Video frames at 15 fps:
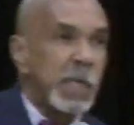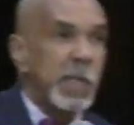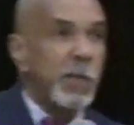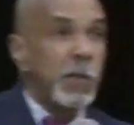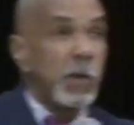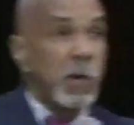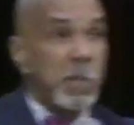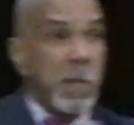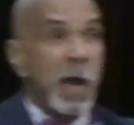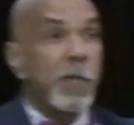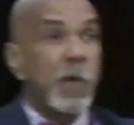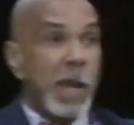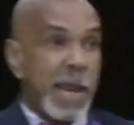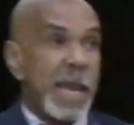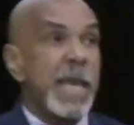either the
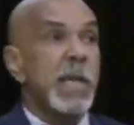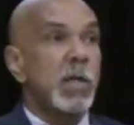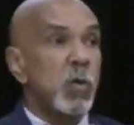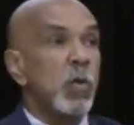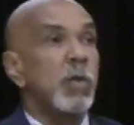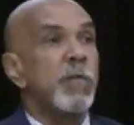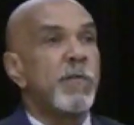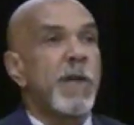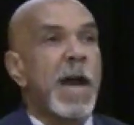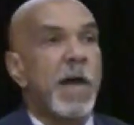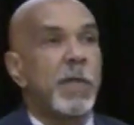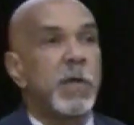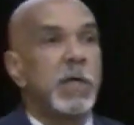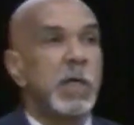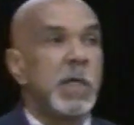mother and or the
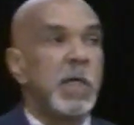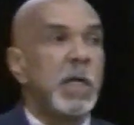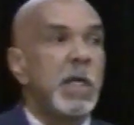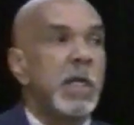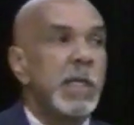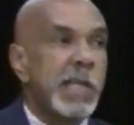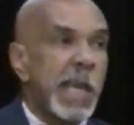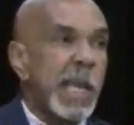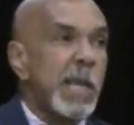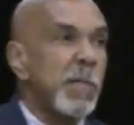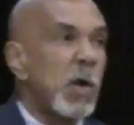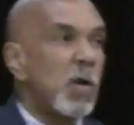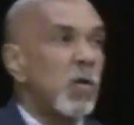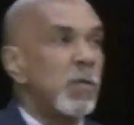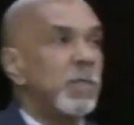father came
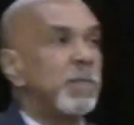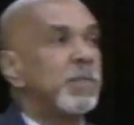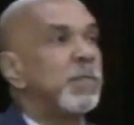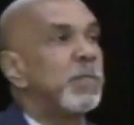home.